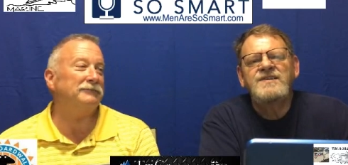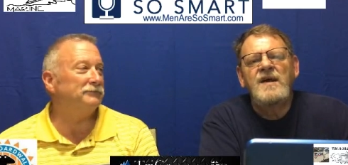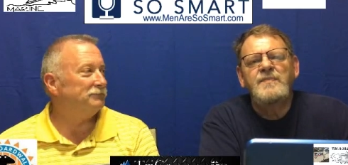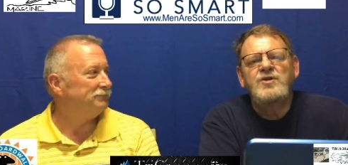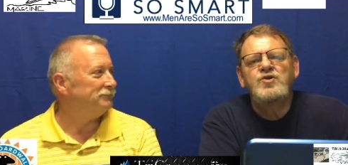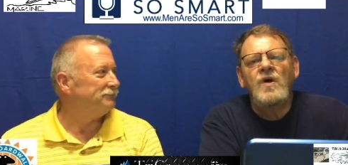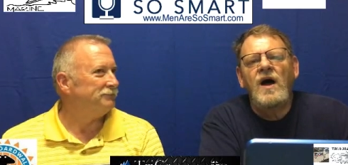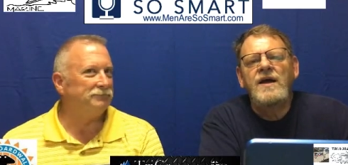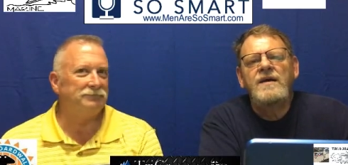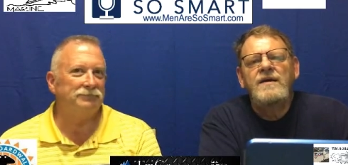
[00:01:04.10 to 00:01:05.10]
Speaker 1: passed up a
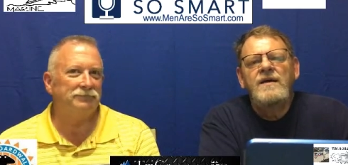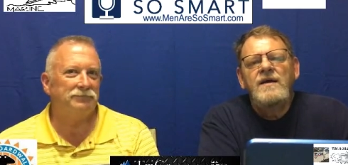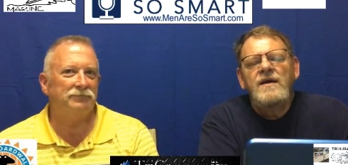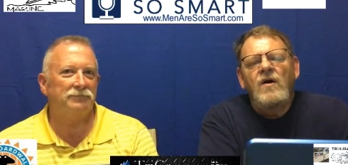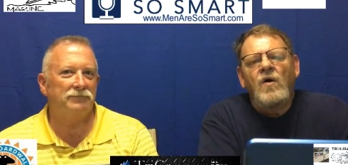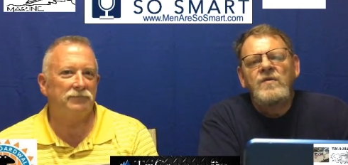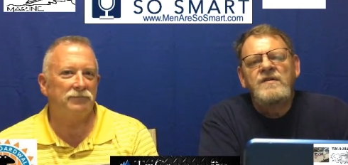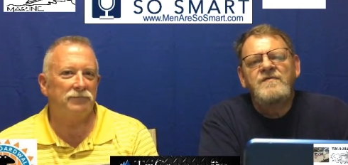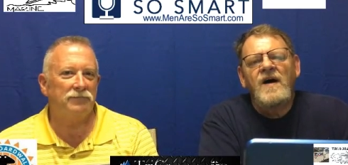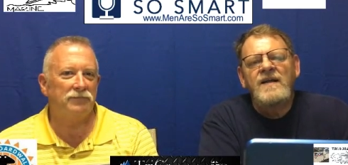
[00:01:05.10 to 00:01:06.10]
truck, only
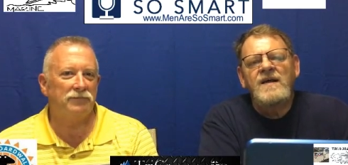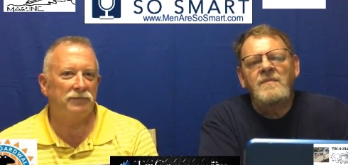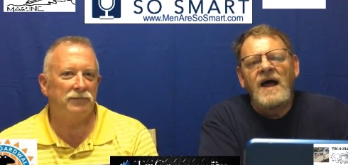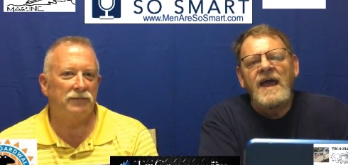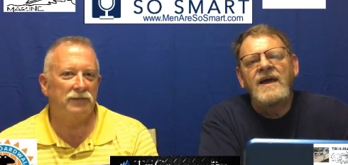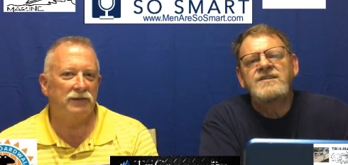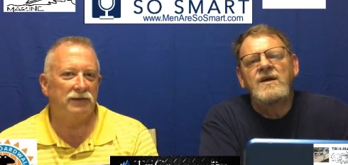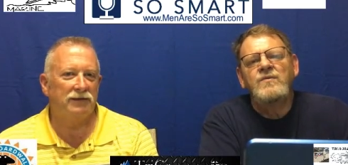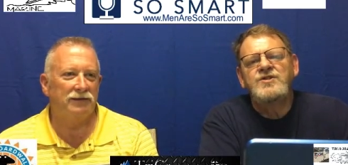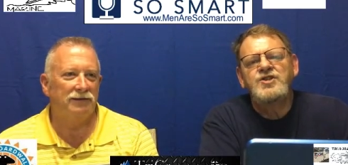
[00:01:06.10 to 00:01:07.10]
to find that my
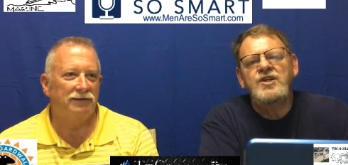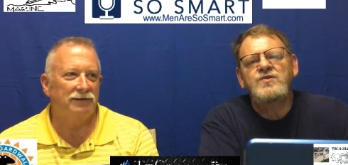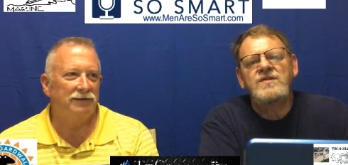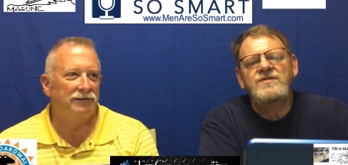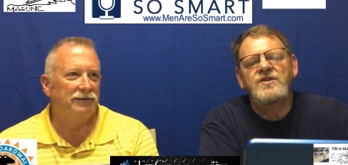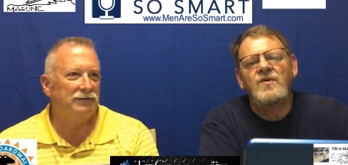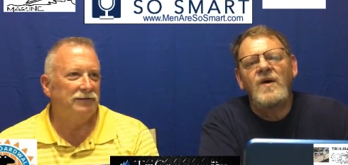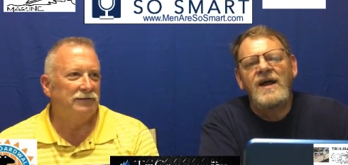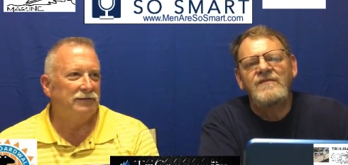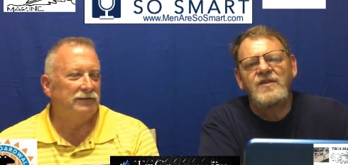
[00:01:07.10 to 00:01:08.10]
exit was just to the
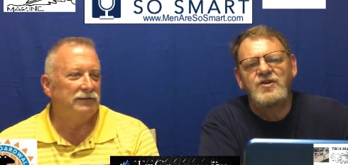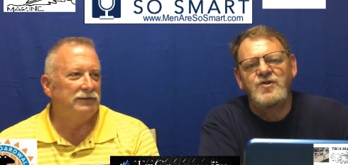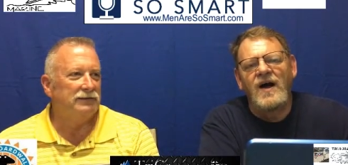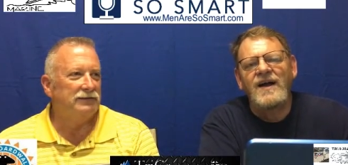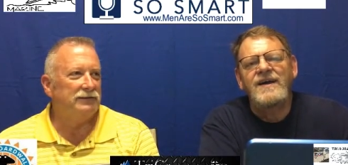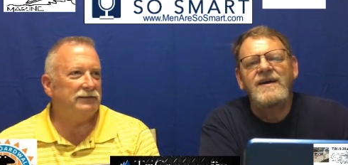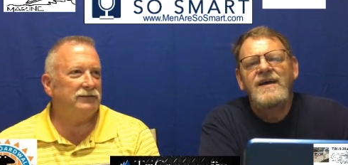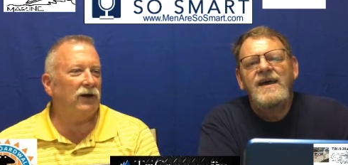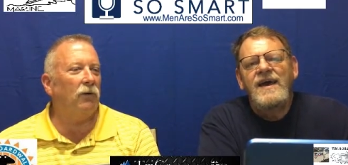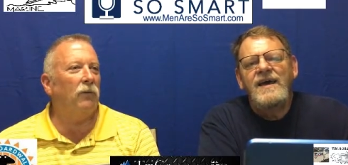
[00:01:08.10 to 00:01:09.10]
right of the truck.
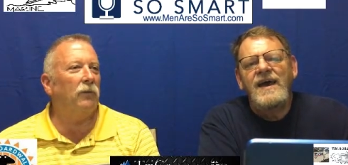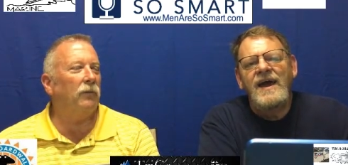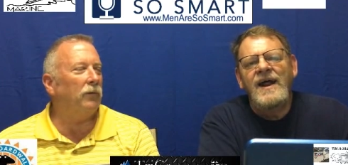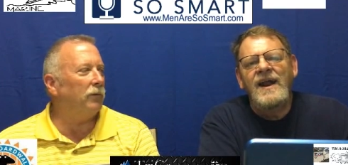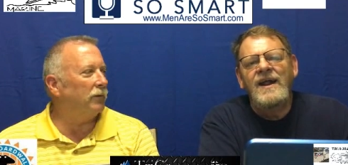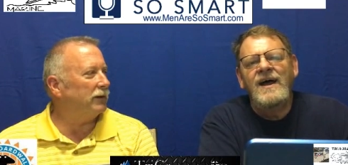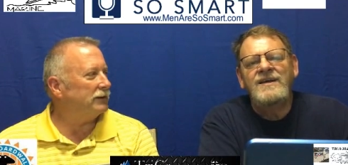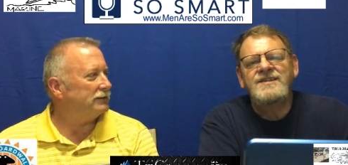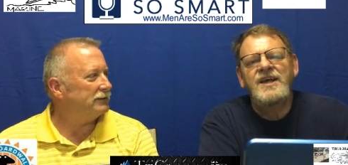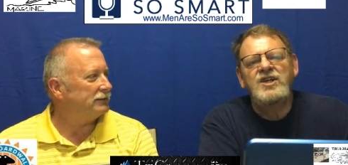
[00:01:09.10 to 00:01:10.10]
Oh. And
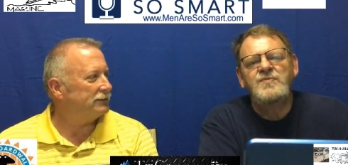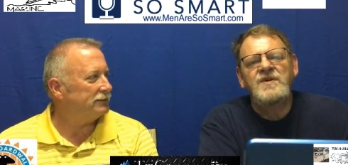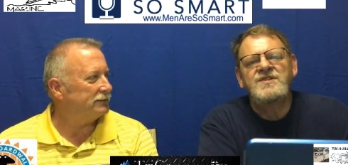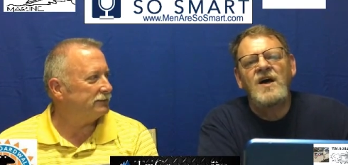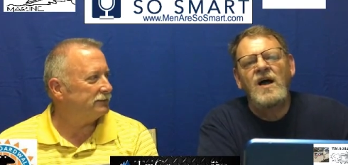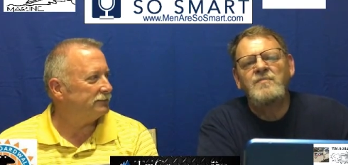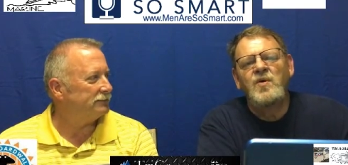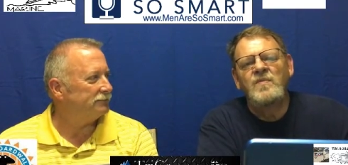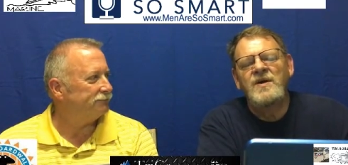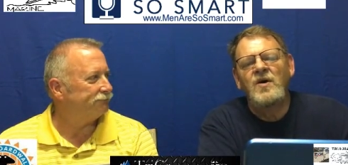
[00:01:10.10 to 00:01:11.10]
uh, CHP saw it and
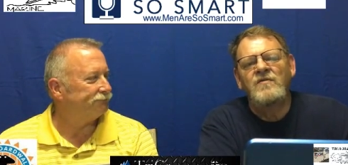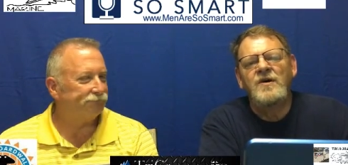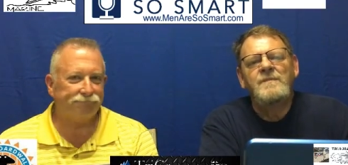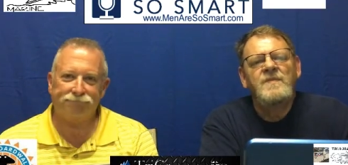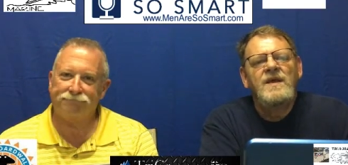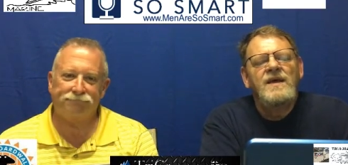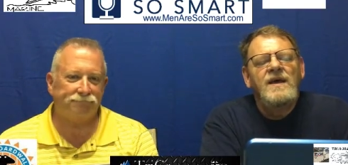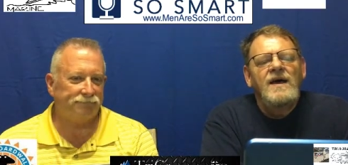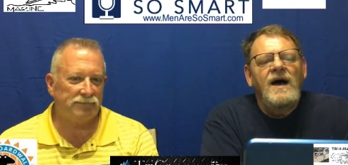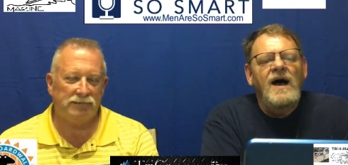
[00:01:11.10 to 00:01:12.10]
pulled me over.
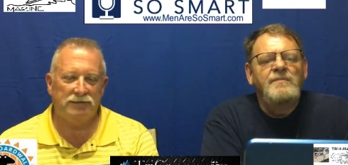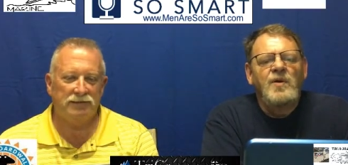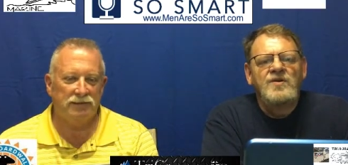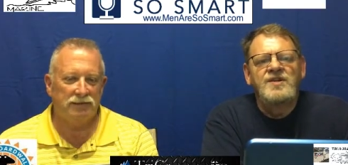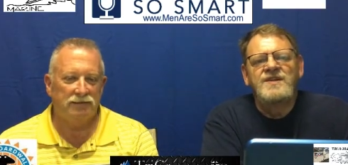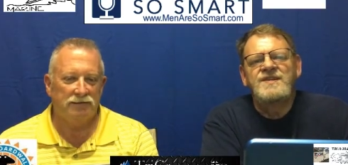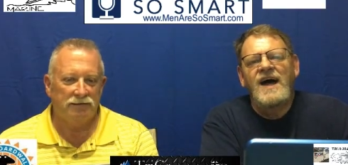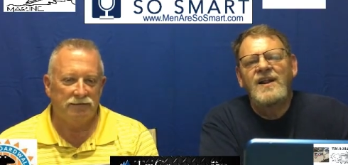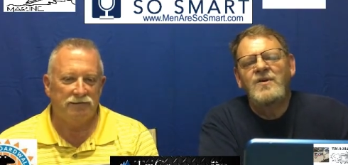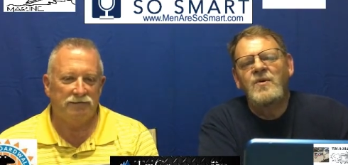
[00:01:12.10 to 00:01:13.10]
I pulled to the
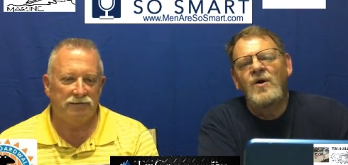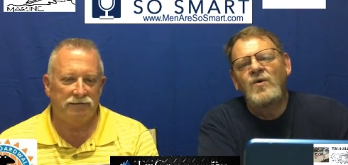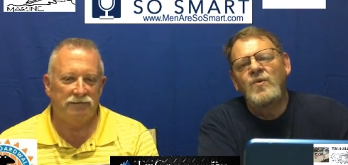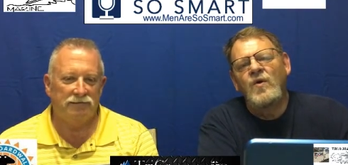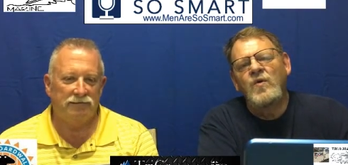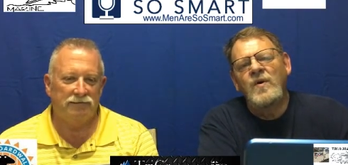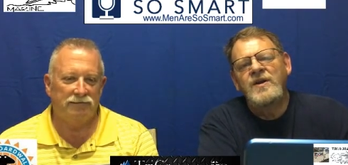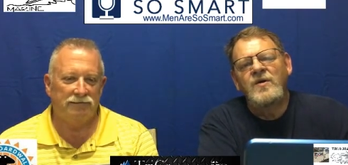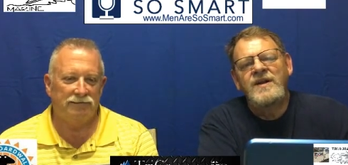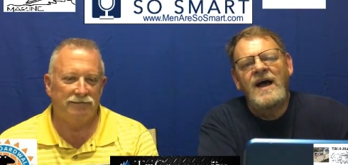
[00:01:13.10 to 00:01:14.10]
side of the road, rolled the
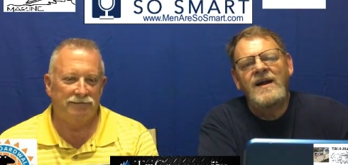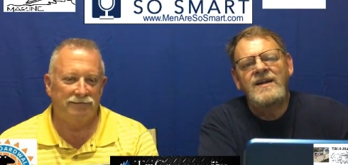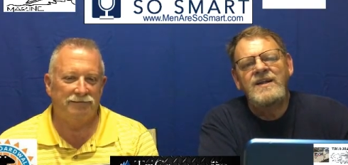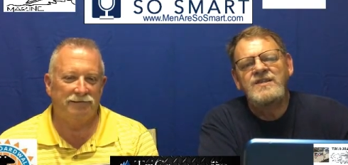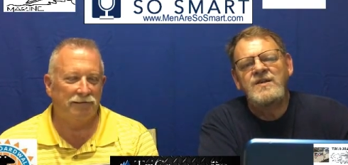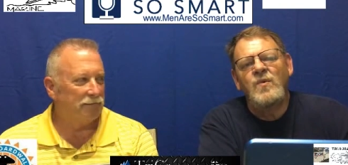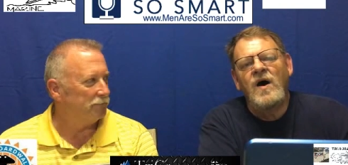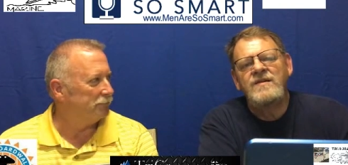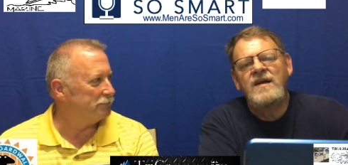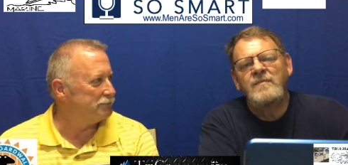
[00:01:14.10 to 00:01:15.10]
window down, and as he
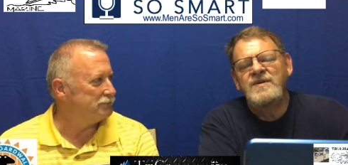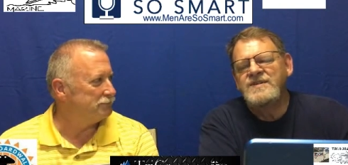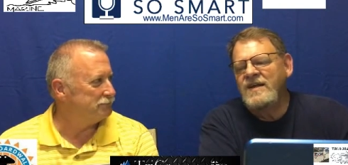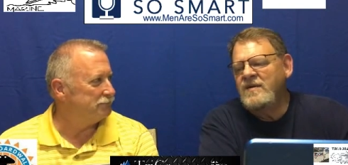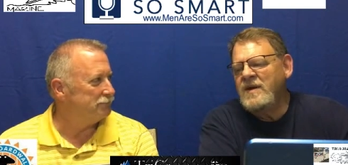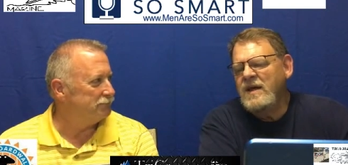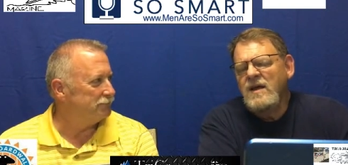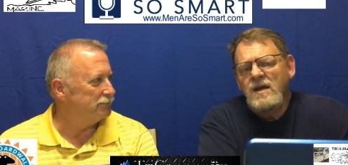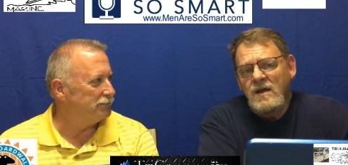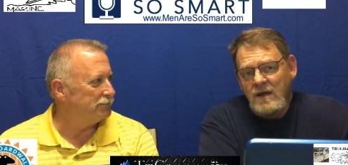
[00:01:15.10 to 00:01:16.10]
walked up, he said to me,
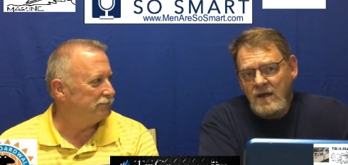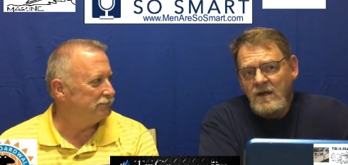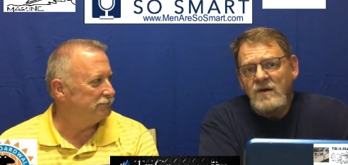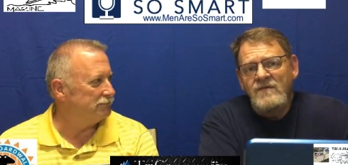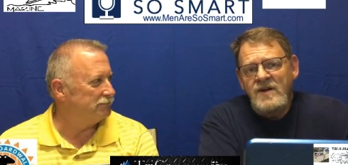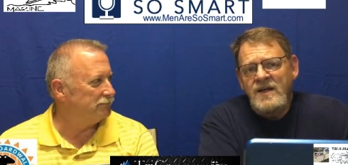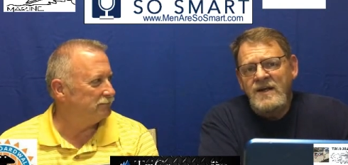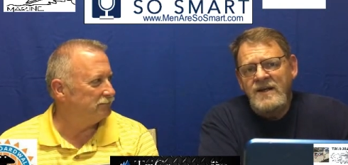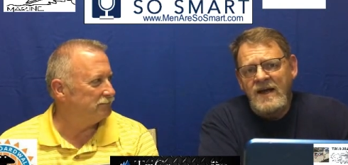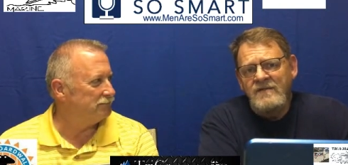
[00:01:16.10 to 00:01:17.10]
"You have any
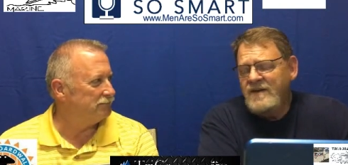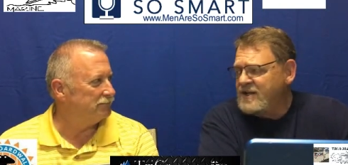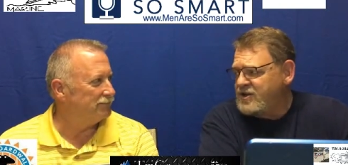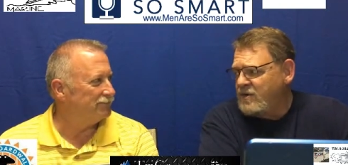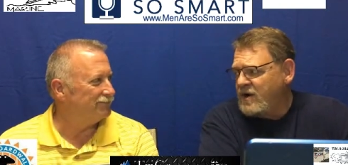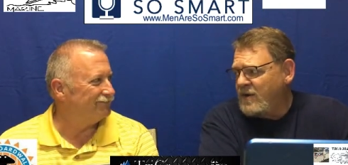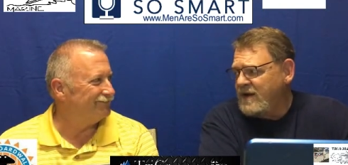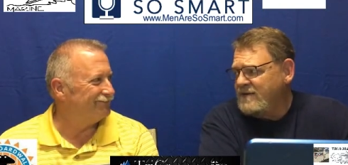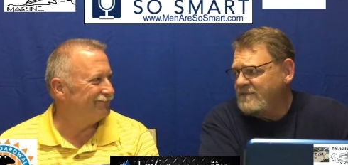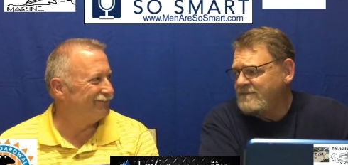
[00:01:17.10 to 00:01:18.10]
idea how fast you were going?"